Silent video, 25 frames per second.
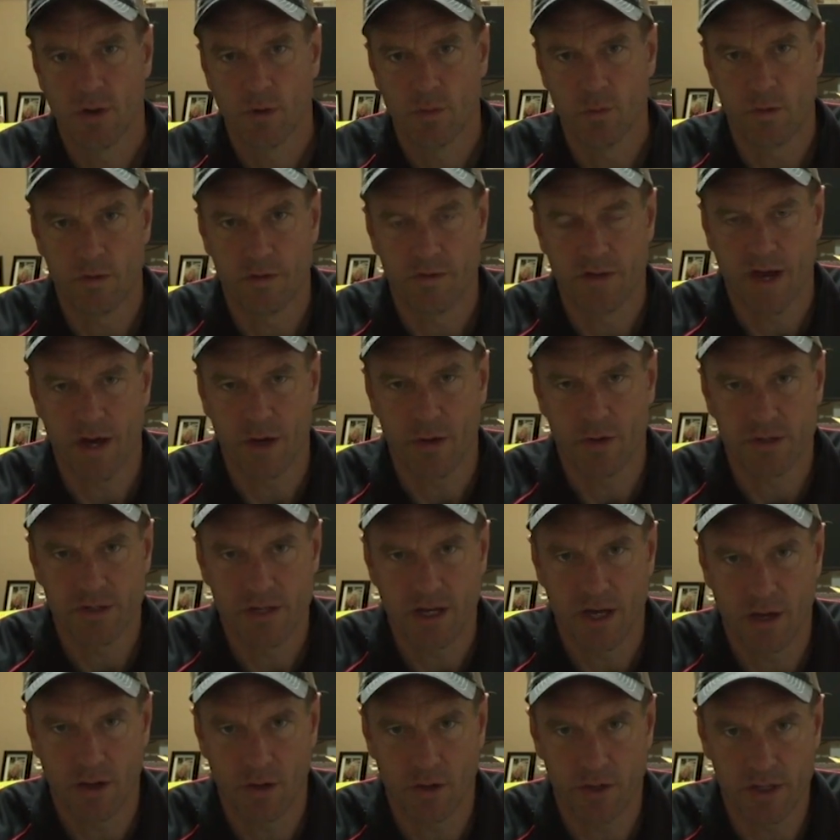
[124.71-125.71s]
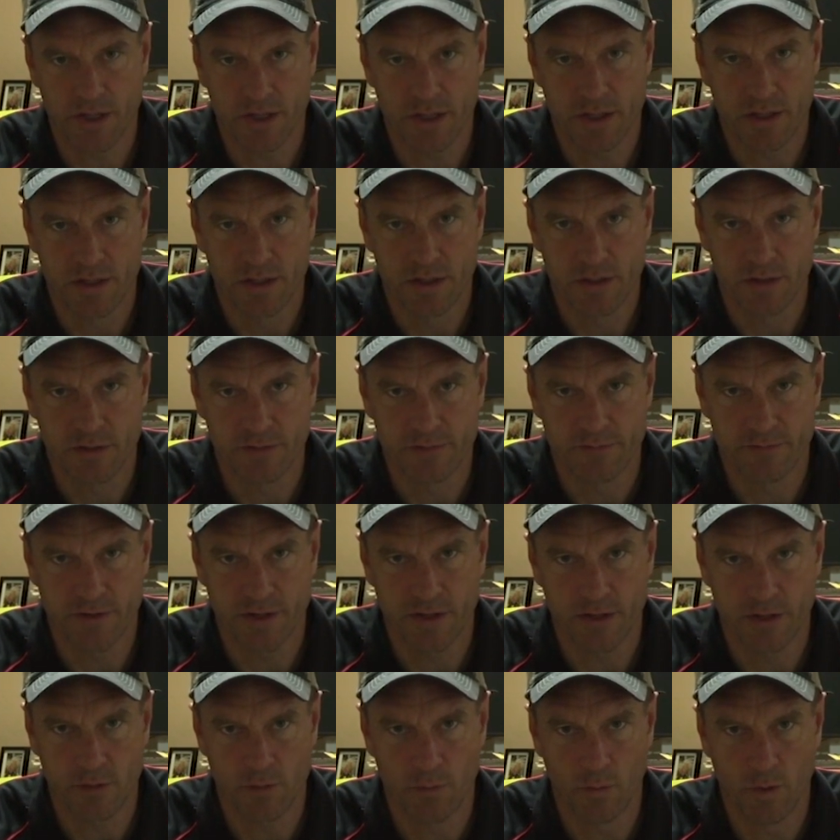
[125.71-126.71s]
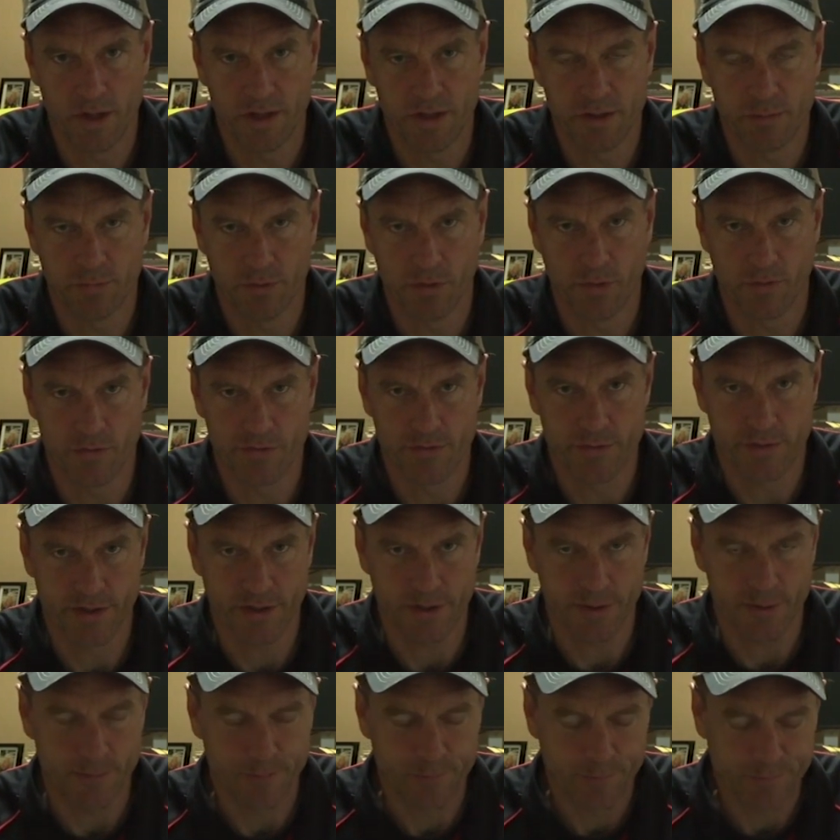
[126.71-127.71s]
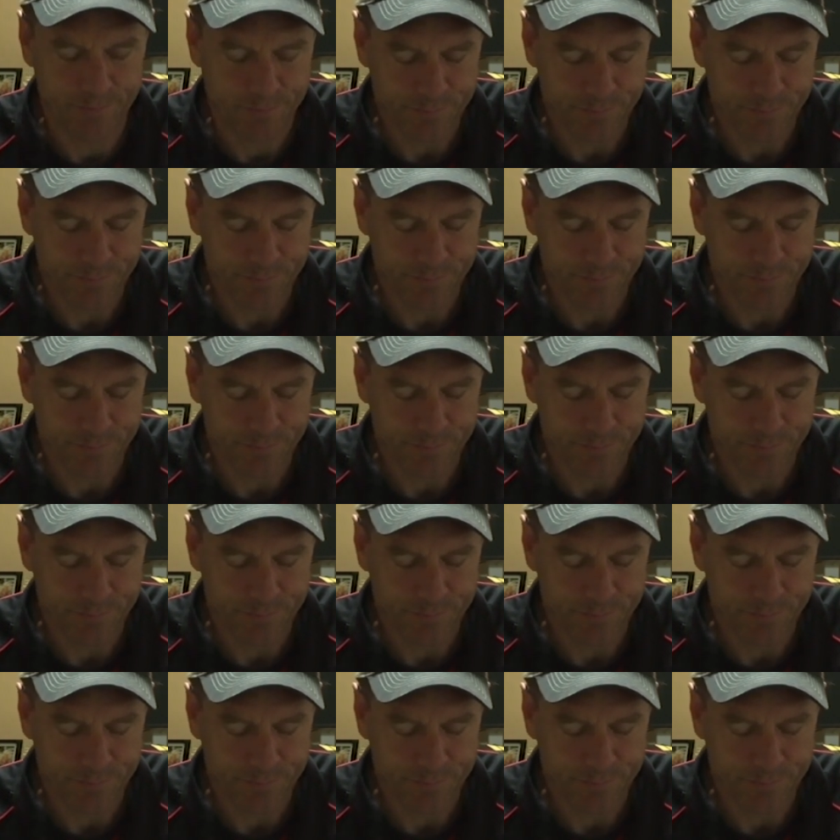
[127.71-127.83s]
without telling your finger when to pull the trigger.